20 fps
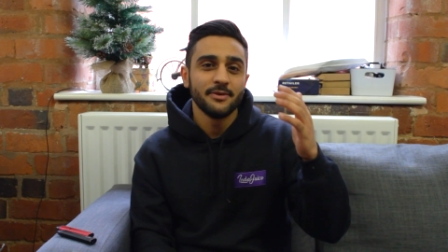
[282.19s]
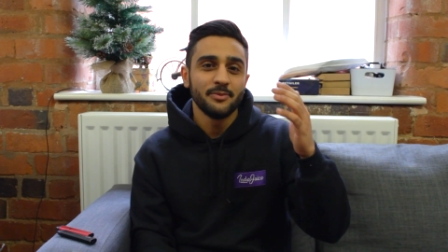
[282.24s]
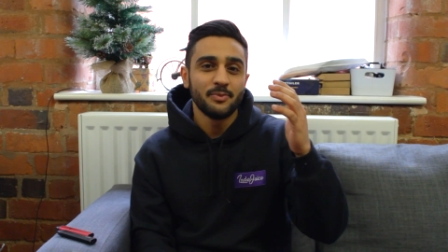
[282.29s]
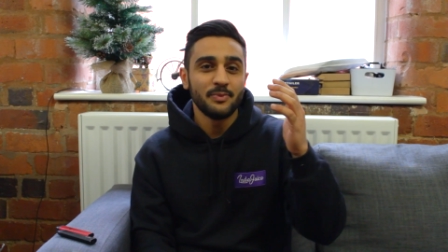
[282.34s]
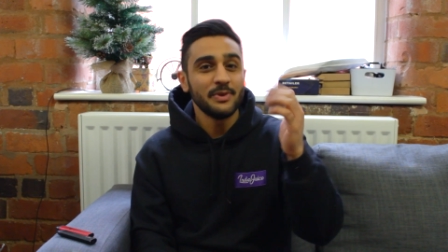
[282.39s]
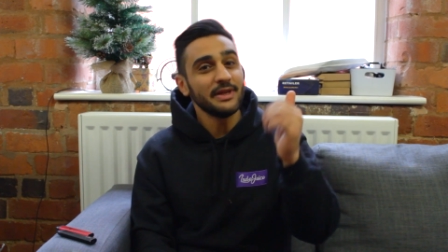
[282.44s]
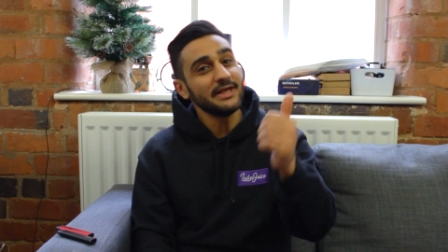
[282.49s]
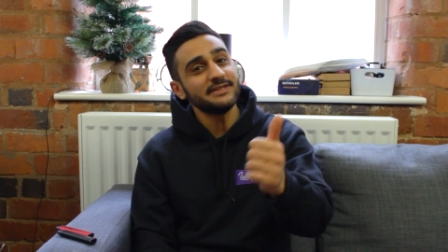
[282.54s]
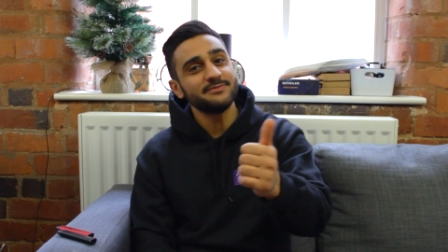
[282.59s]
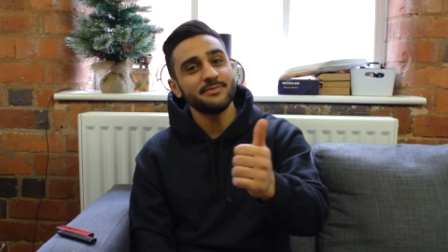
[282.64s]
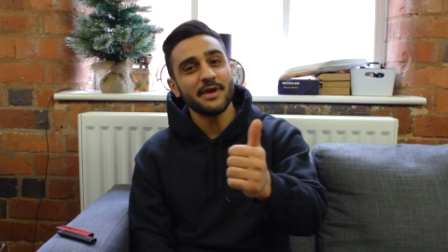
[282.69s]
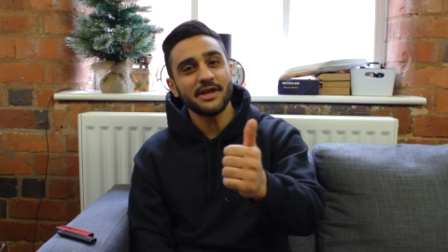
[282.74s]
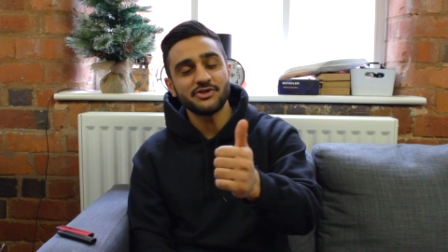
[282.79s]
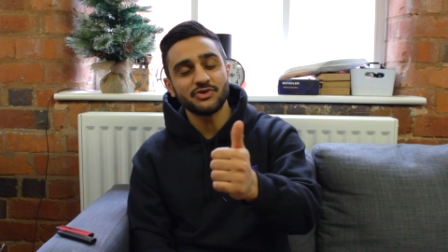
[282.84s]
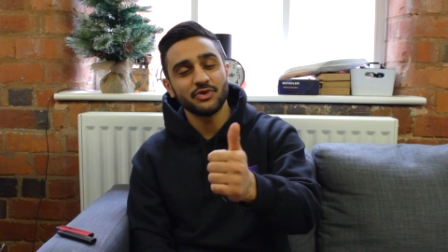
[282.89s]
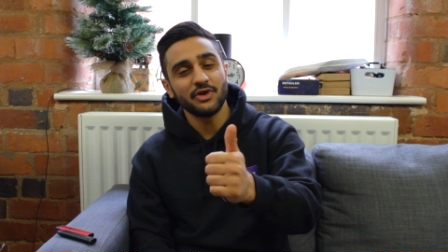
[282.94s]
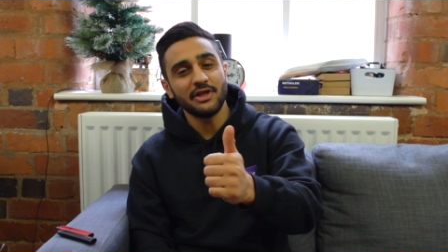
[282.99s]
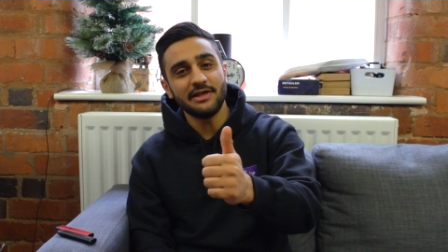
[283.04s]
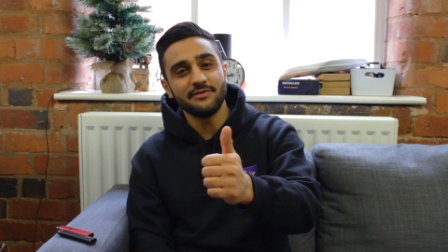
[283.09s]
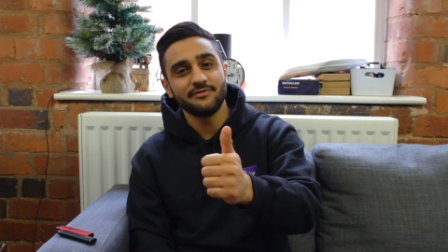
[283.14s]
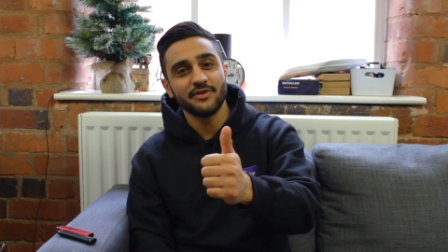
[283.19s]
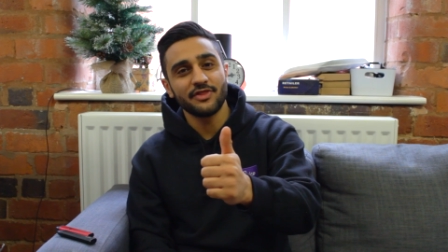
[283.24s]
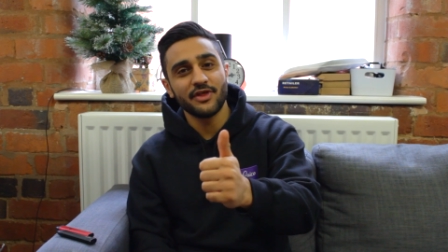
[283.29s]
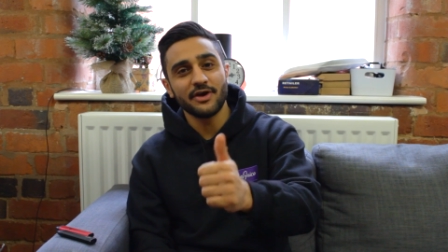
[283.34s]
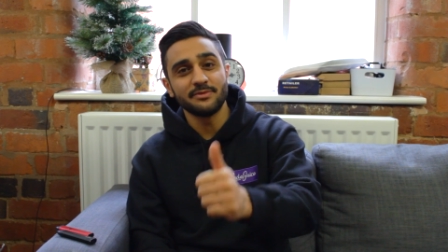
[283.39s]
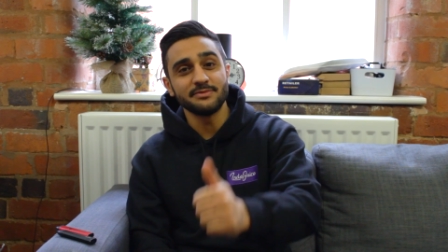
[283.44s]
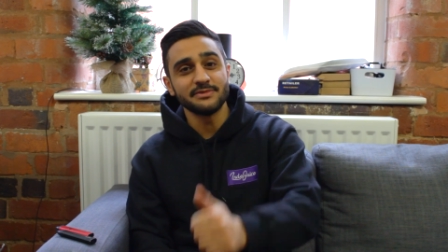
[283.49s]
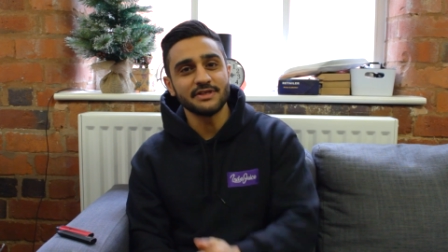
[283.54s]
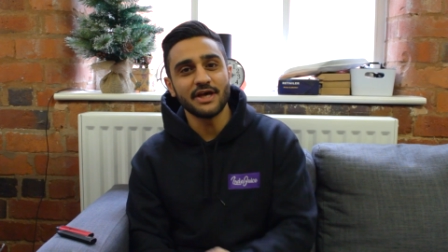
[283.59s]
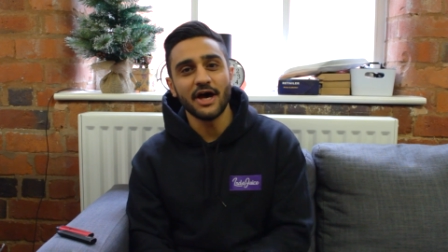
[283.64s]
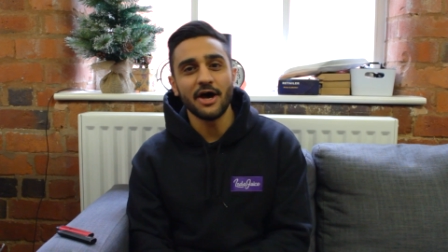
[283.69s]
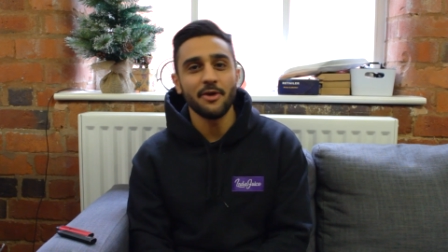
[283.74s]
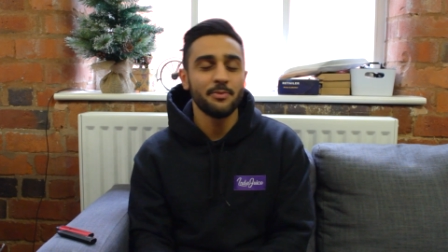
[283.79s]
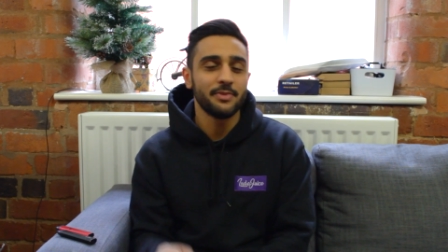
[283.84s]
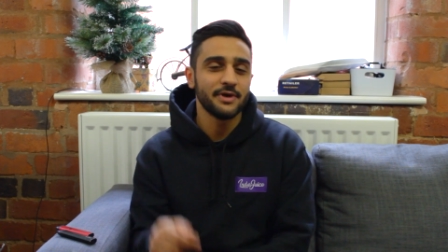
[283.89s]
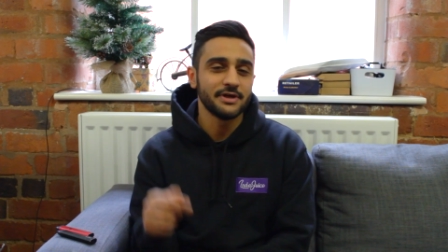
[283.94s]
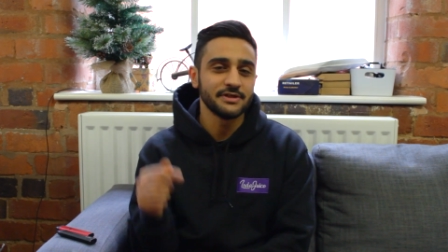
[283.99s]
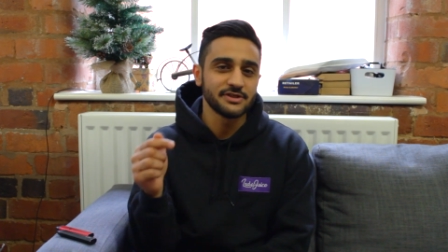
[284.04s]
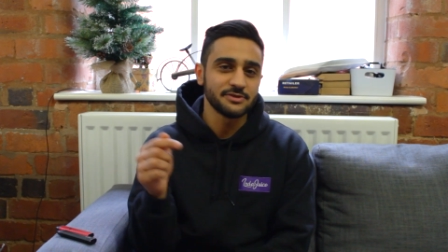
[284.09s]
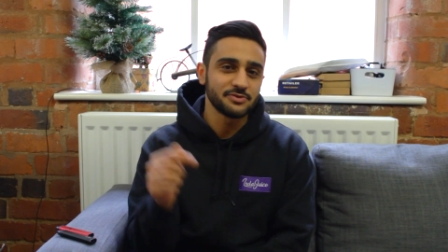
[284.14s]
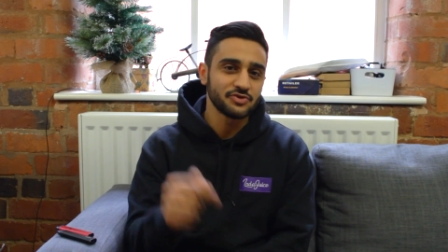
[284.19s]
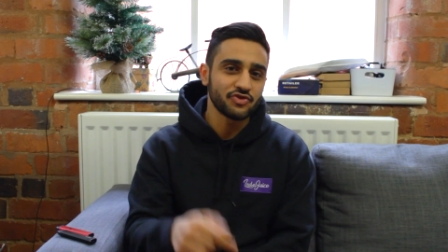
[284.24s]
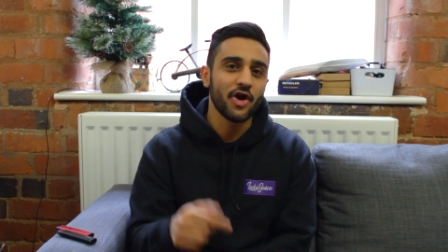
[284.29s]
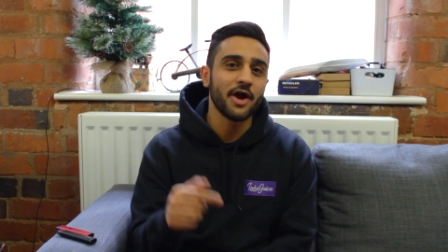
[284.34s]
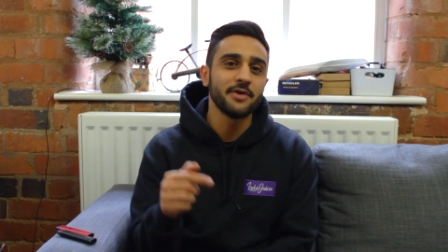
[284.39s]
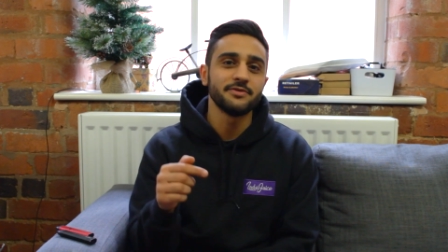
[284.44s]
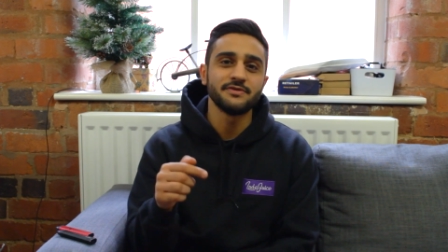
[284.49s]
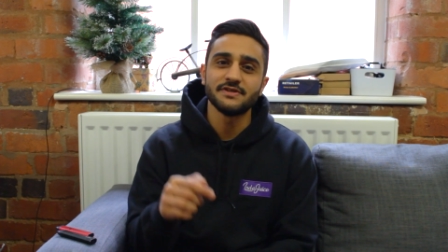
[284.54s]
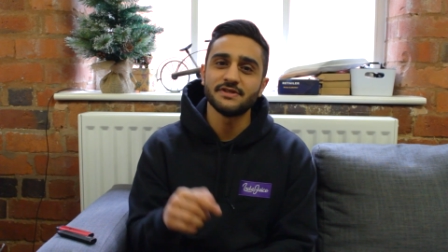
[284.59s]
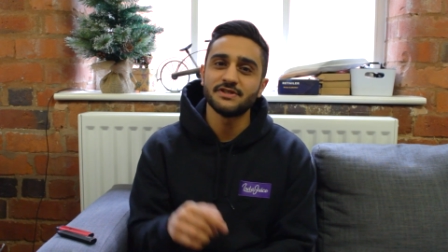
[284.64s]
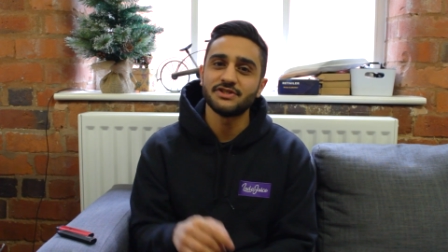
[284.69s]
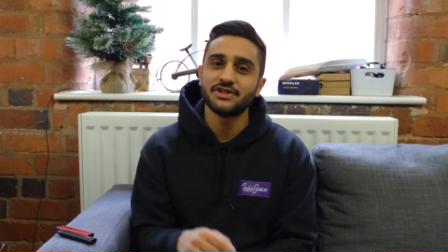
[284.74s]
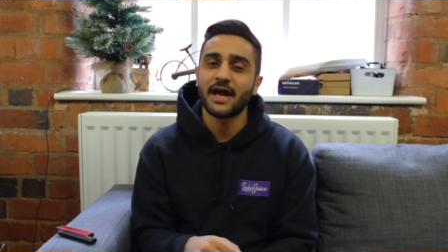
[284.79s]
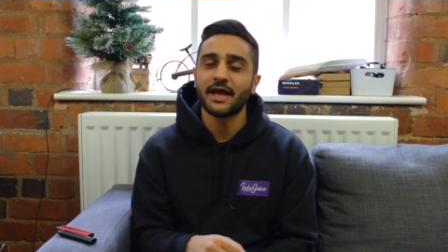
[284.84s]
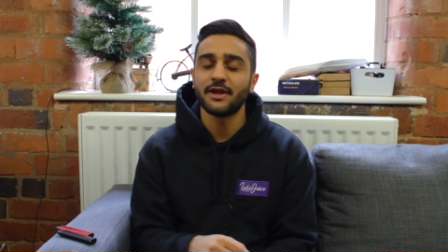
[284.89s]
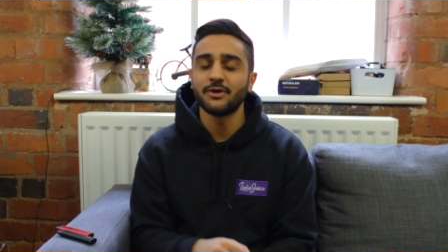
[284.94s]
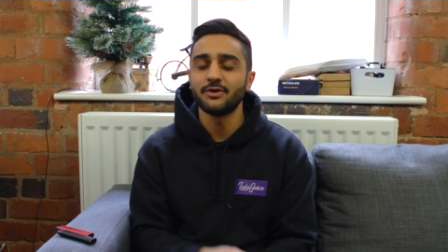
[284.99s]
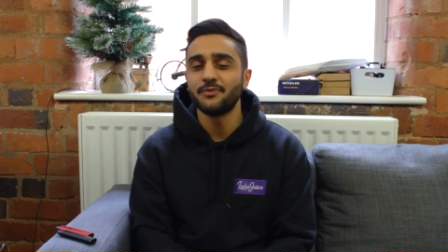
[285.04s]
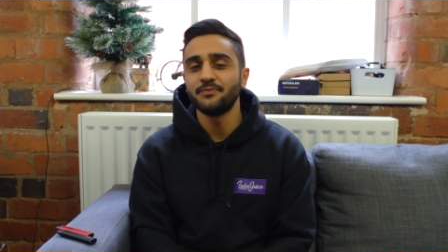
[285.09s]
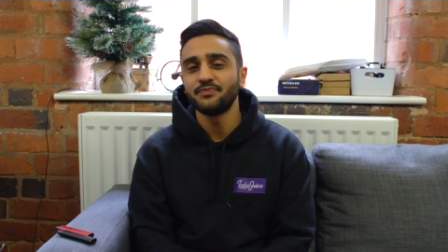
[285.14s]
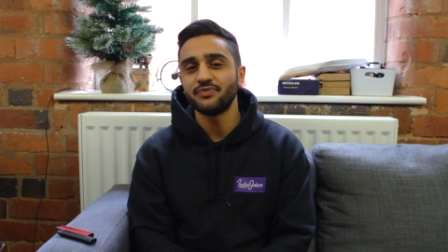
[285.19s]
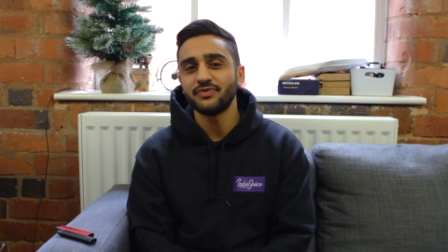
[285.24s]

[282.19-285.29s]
Please make sure you leave a thumbs up and subscribe to this channel.